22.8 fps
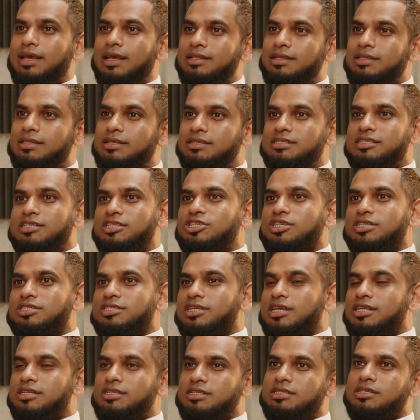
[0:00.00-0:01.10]
And then the teacher
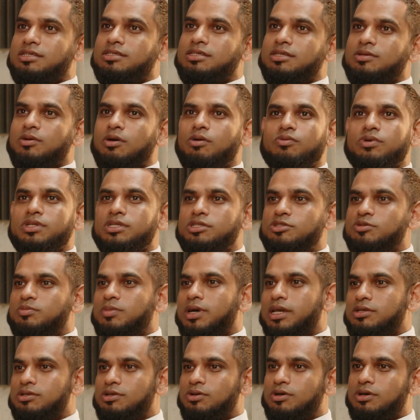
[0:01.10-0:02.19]
said, teacher said, oh, we need to
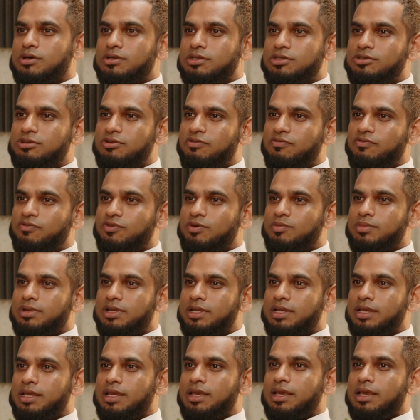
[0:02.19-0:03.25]
buy you lot uniform.